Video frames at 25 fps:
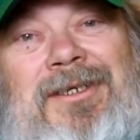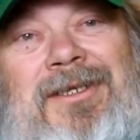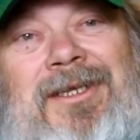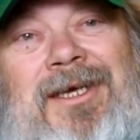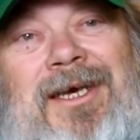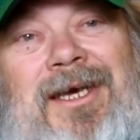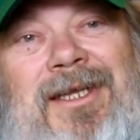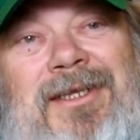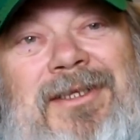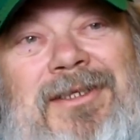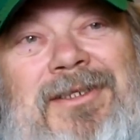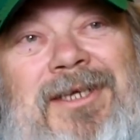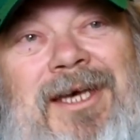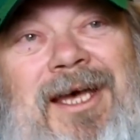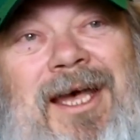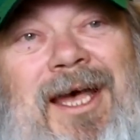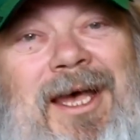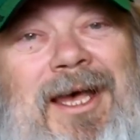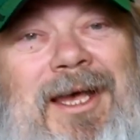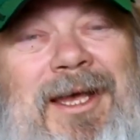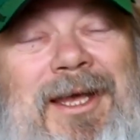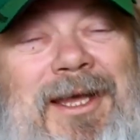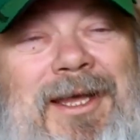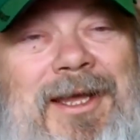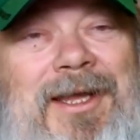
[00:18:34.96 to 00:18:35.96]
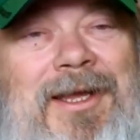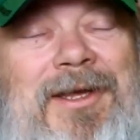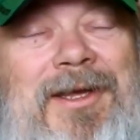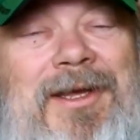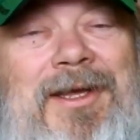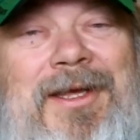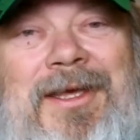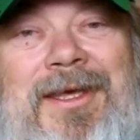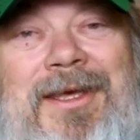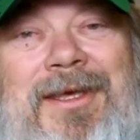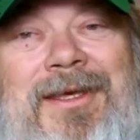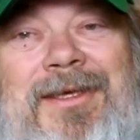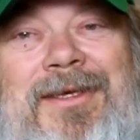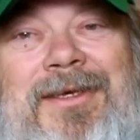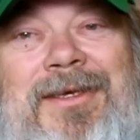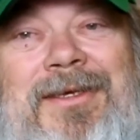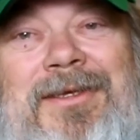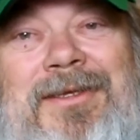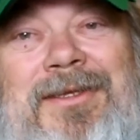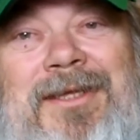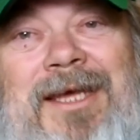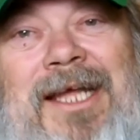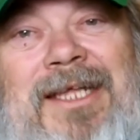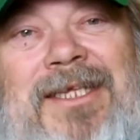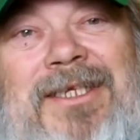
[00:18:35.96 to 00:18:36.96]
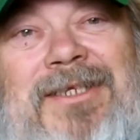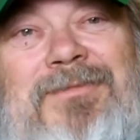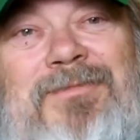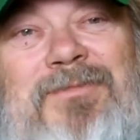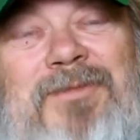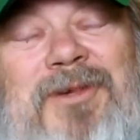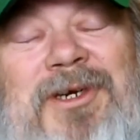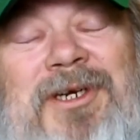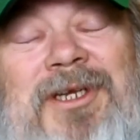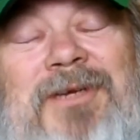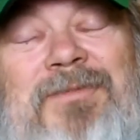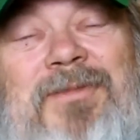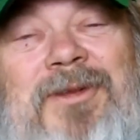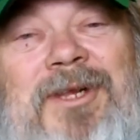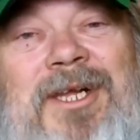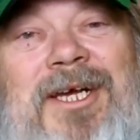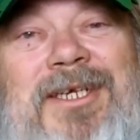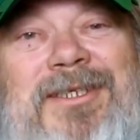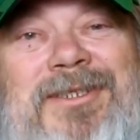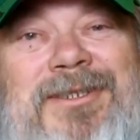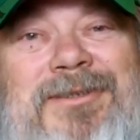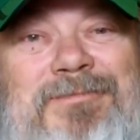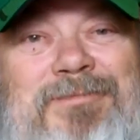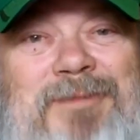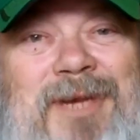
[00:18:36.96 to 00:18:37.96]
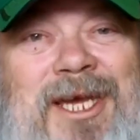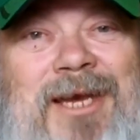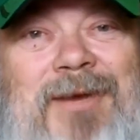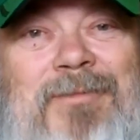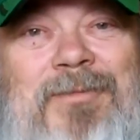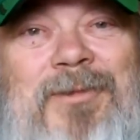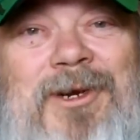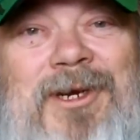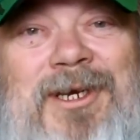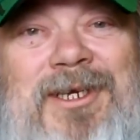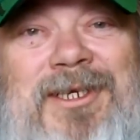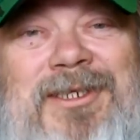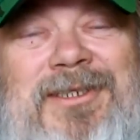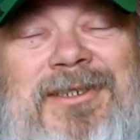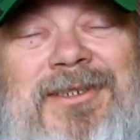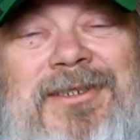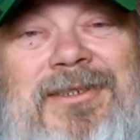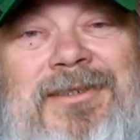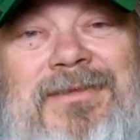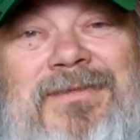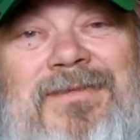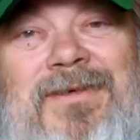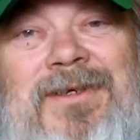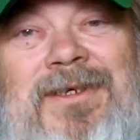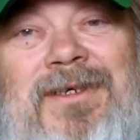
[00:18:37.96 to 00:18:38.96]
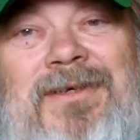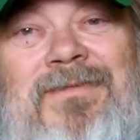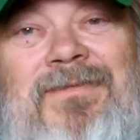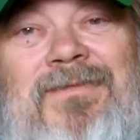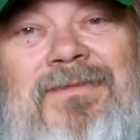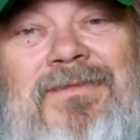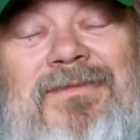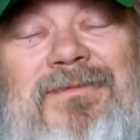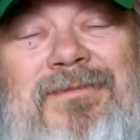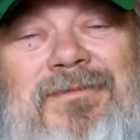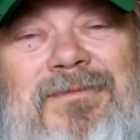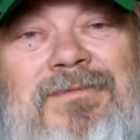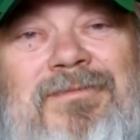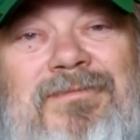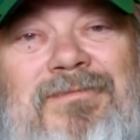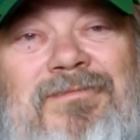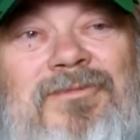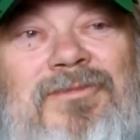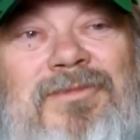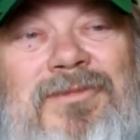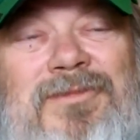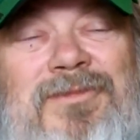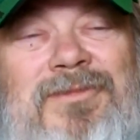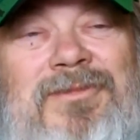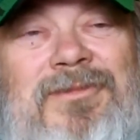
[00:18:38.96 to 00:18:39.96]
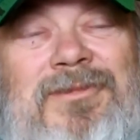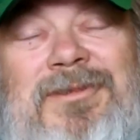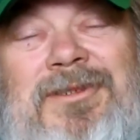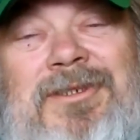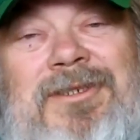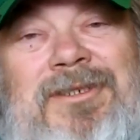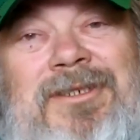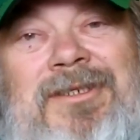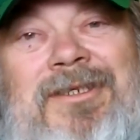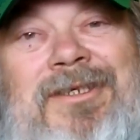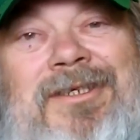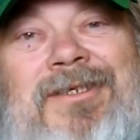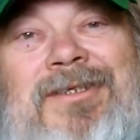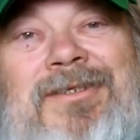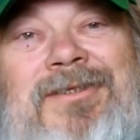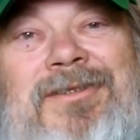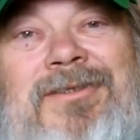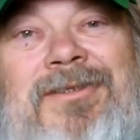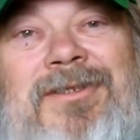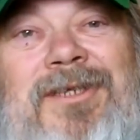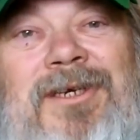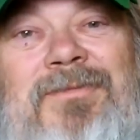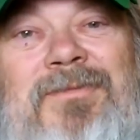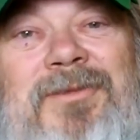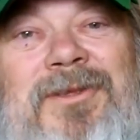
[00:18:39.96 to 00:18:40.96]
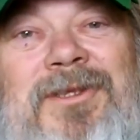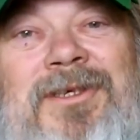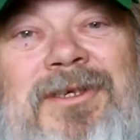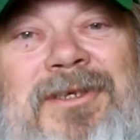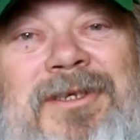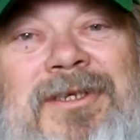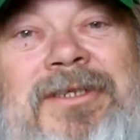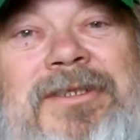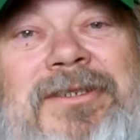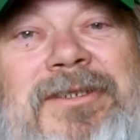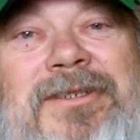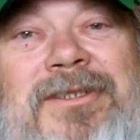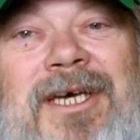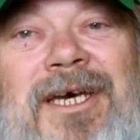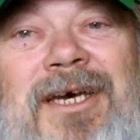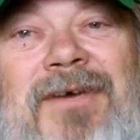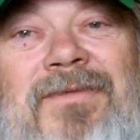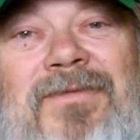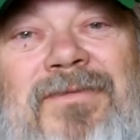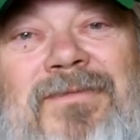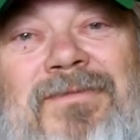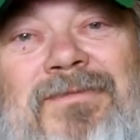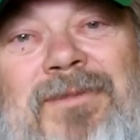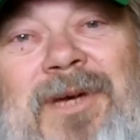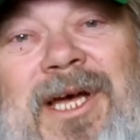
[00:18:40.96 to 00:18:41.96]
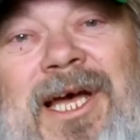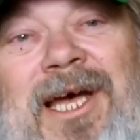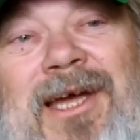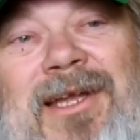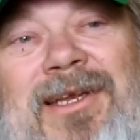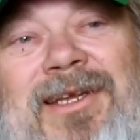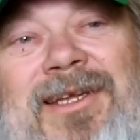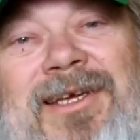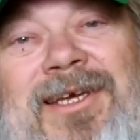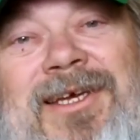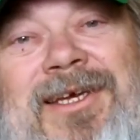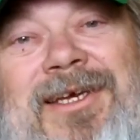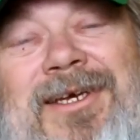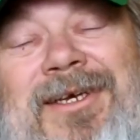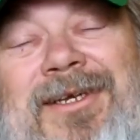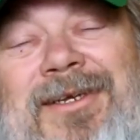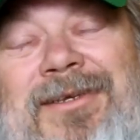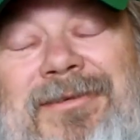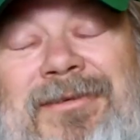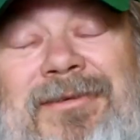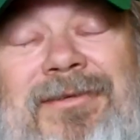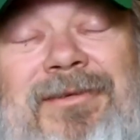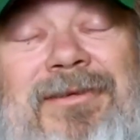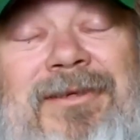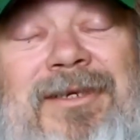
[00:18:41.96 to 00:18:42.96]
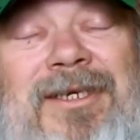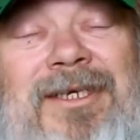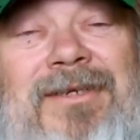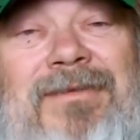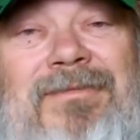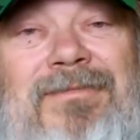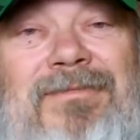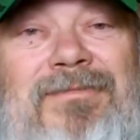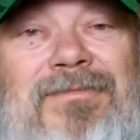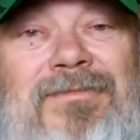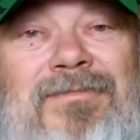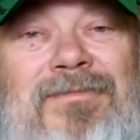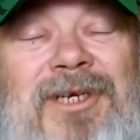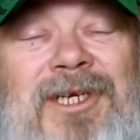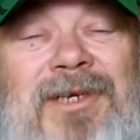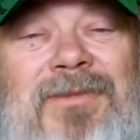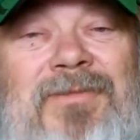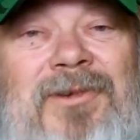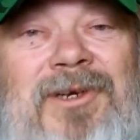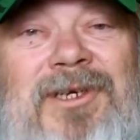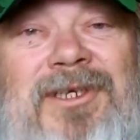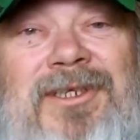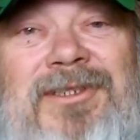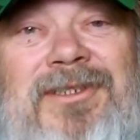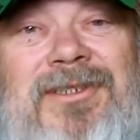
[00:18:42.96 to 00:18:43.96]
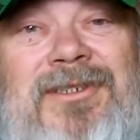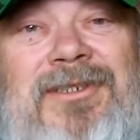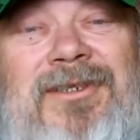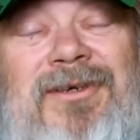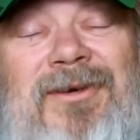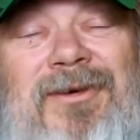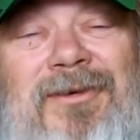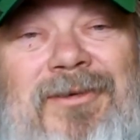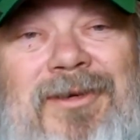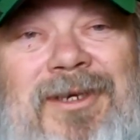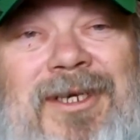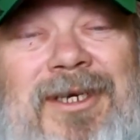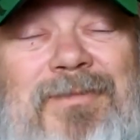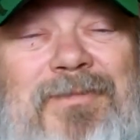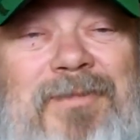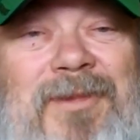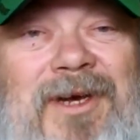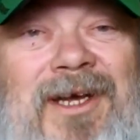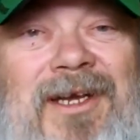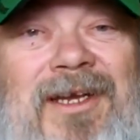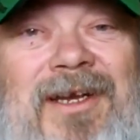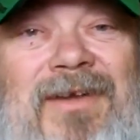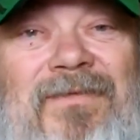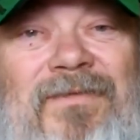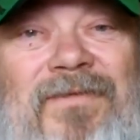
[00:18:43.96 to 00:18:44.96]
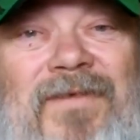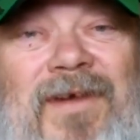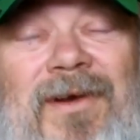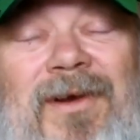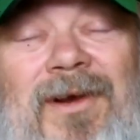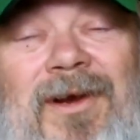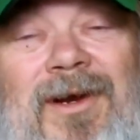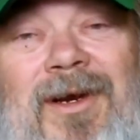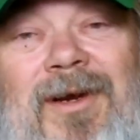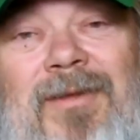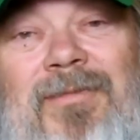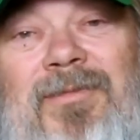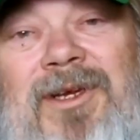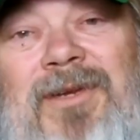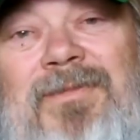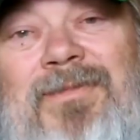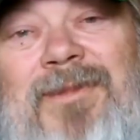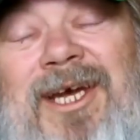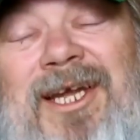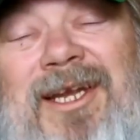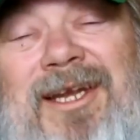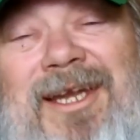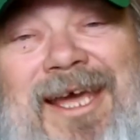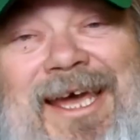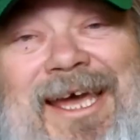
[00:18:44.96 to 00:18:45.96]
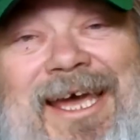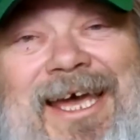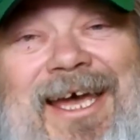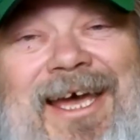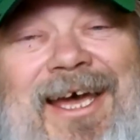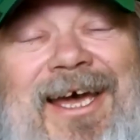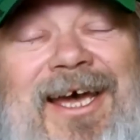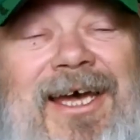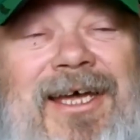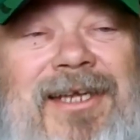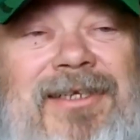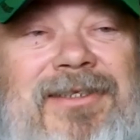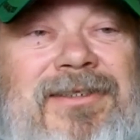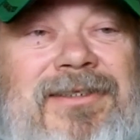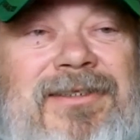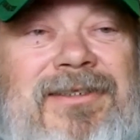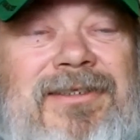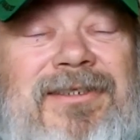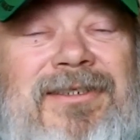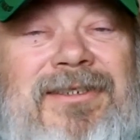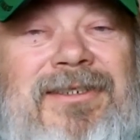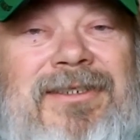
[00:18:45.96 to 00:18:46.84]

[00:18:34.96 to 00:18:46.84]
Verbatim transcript: that uh, that's some pretty pleasant memories of, of some of the stuff I did, and, and memories of growing up on the farm, and my dad, and,